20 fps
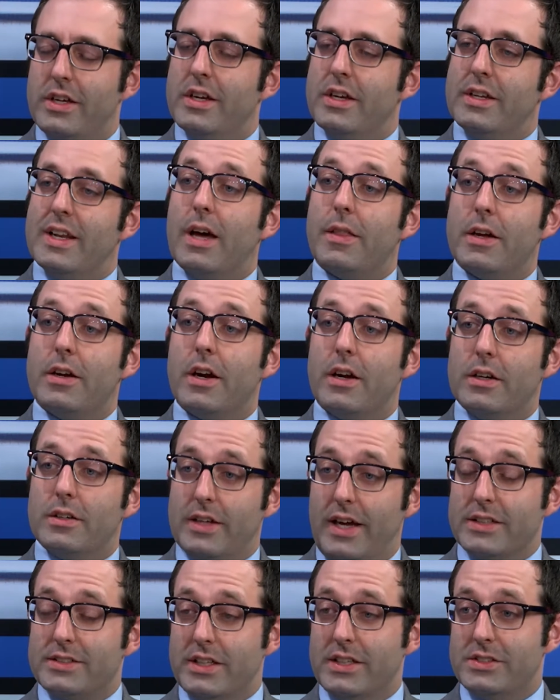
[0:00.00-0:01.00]
Now there are,
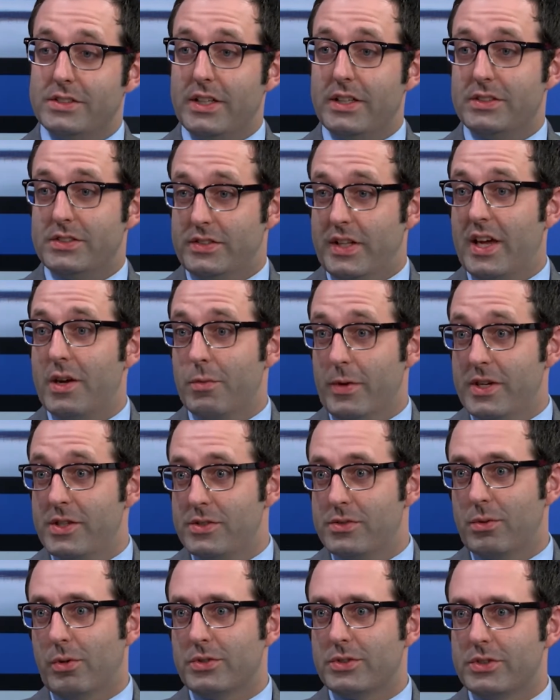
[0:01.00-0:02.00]
as I said, state
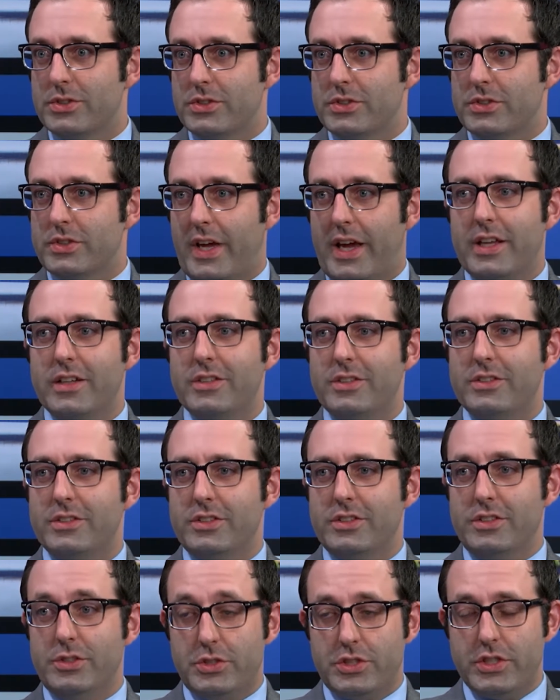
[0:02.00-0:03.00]
resources, and
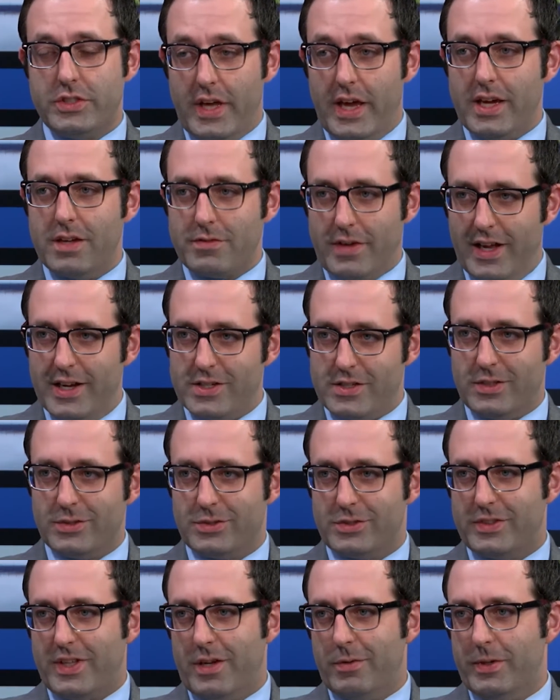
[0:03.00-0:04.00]
you should take advantage of those
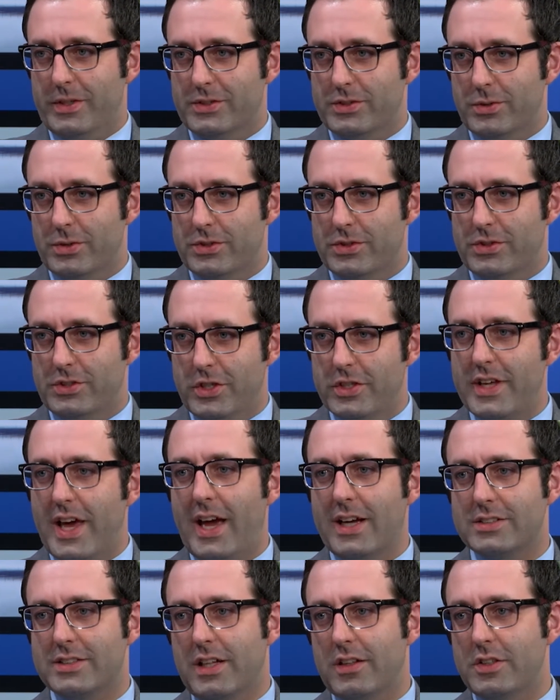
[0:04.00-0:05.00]
state resources. Your
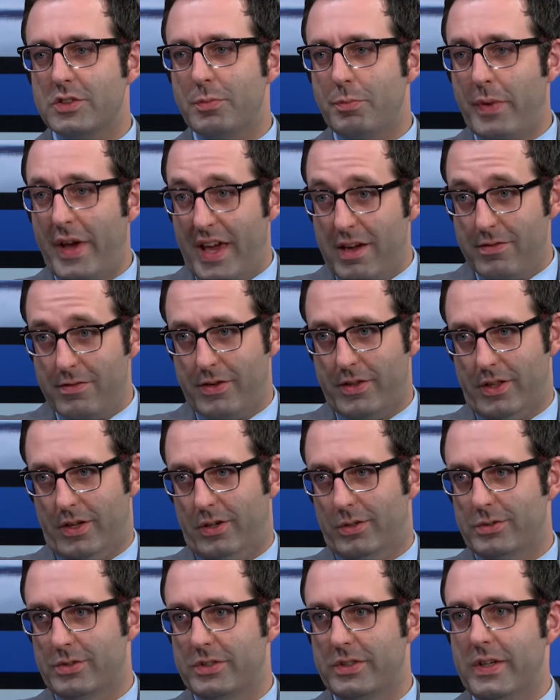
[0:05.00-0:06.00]
tax dollars pay for
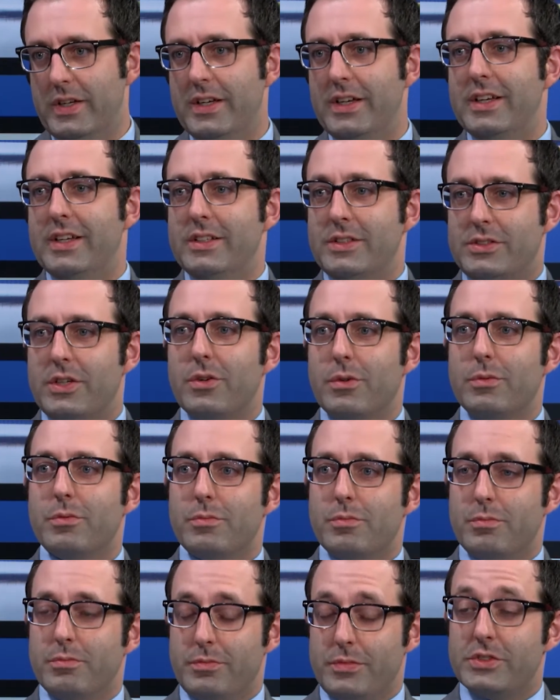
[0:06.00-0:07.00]
those. So
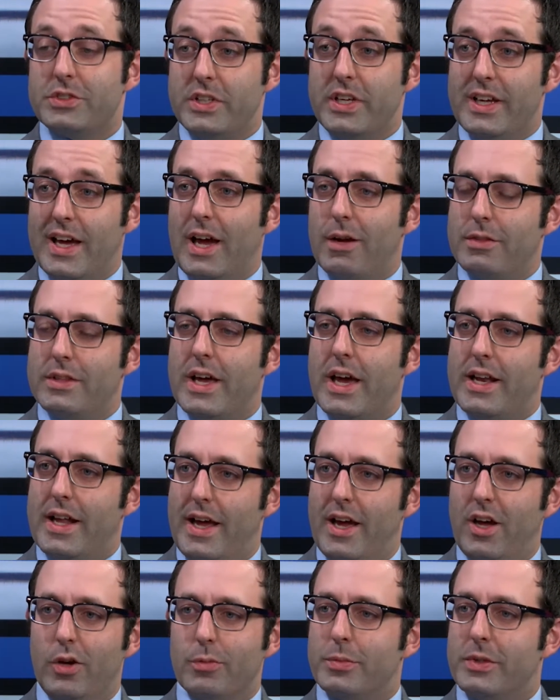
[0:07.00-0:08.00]
seek out that
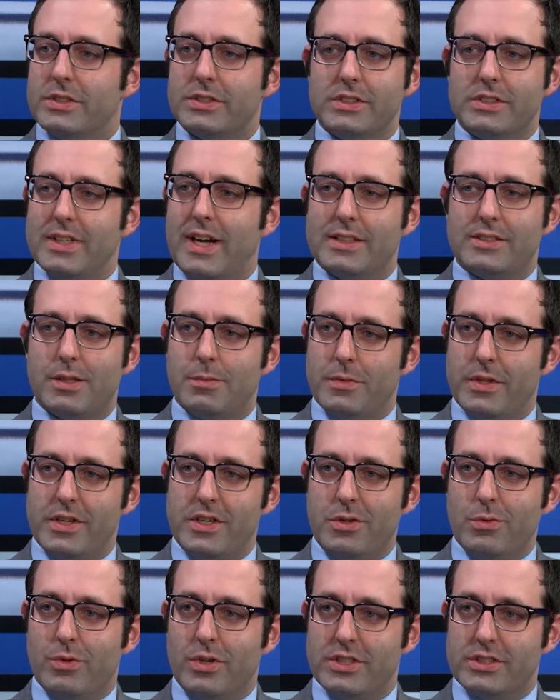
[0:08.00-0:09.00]
help. This is not something
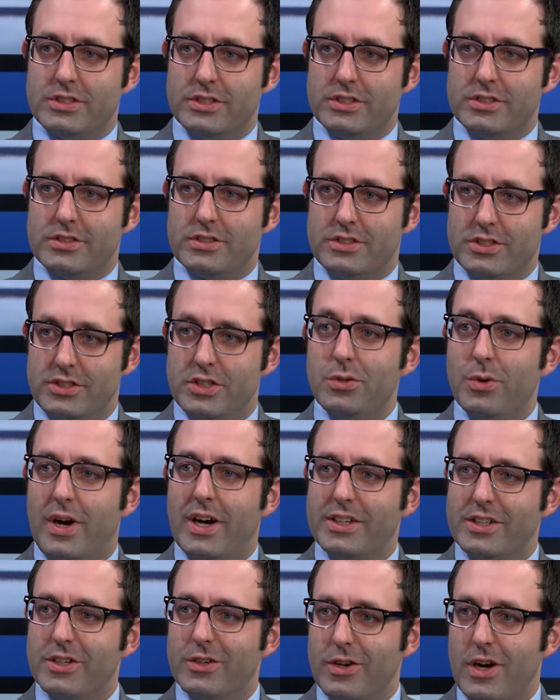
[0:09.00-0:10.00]
you want to do
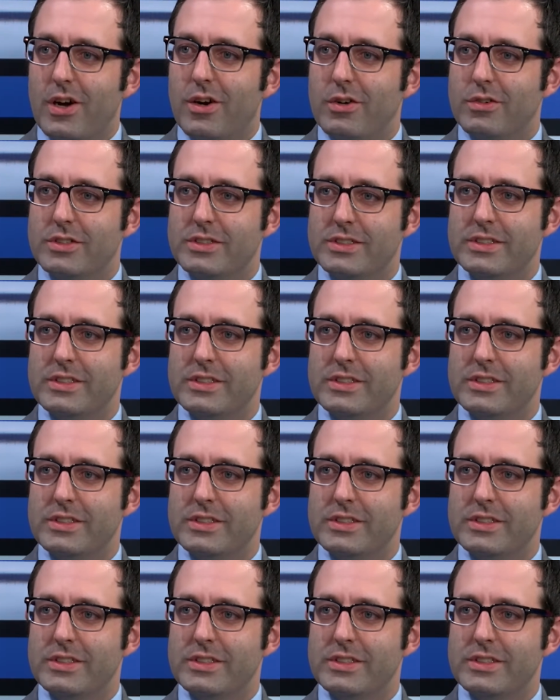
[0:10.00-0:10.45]
on your own.